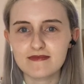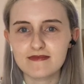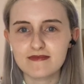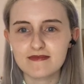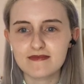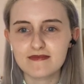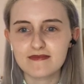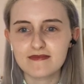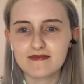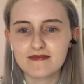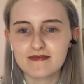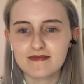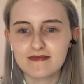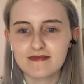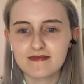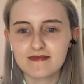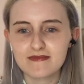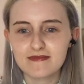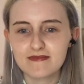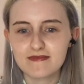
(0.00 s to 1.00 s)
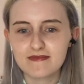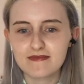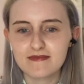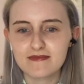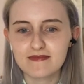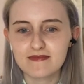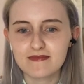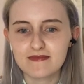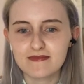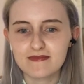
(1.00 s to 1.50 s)

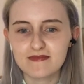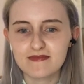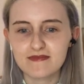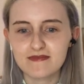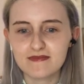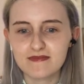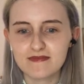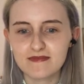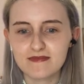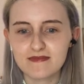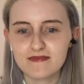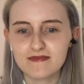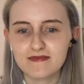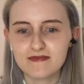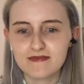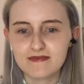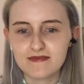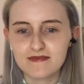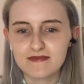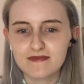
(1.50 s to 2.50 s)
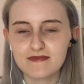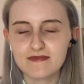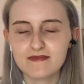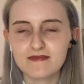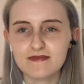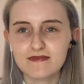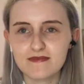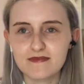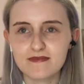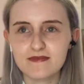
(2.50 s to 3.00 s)

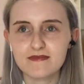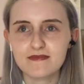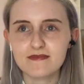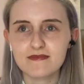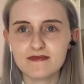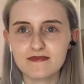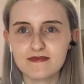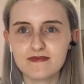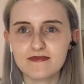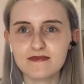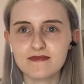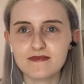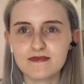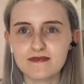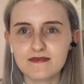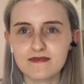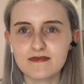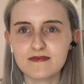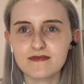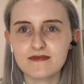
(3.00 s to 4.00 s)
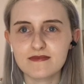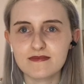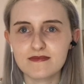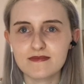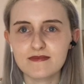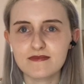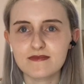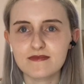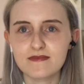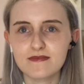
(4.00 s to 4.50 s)

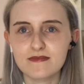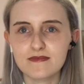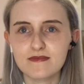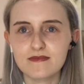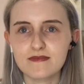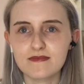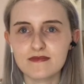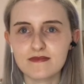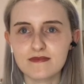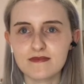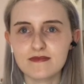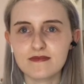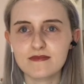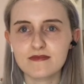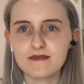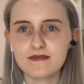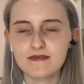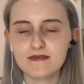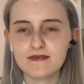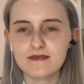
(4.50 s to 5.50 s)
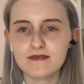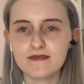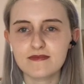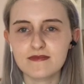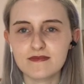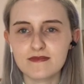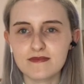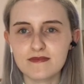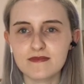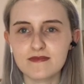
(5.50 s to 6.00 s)

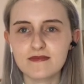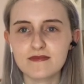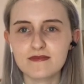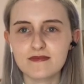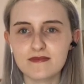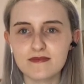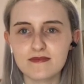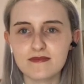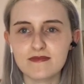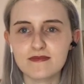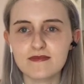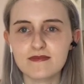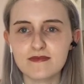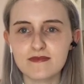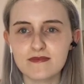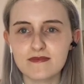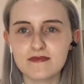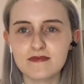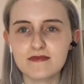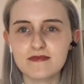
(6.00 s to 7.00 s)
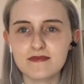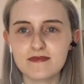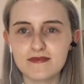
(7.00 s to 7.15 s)
This person isn't speaking.